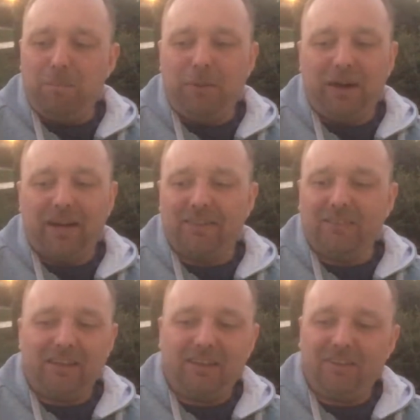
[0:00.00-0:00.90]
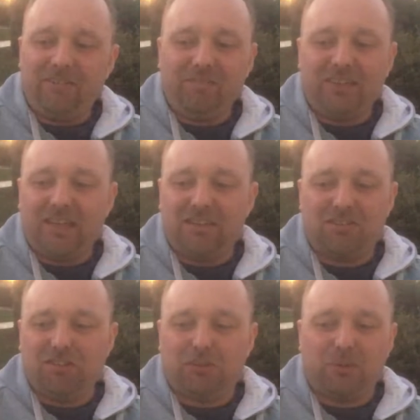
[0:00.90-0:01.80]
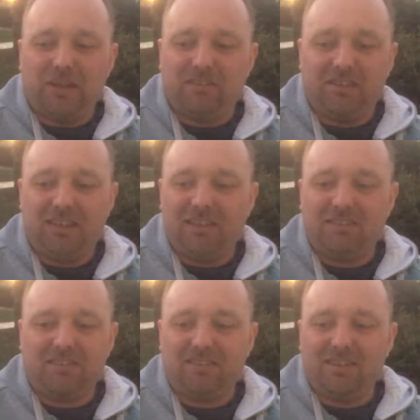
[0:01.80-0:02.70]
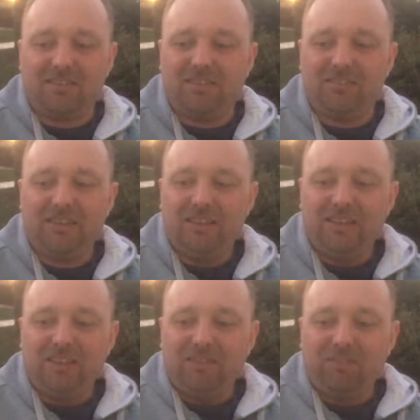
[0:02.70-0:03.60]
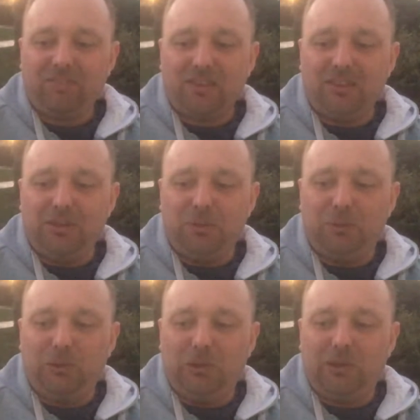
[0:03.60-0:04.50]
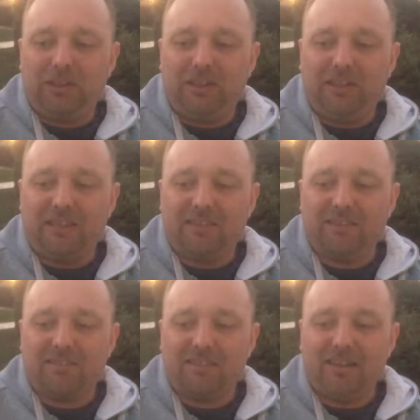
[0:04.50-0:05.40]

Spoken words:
But it's just crazy. It just doesn't look like it's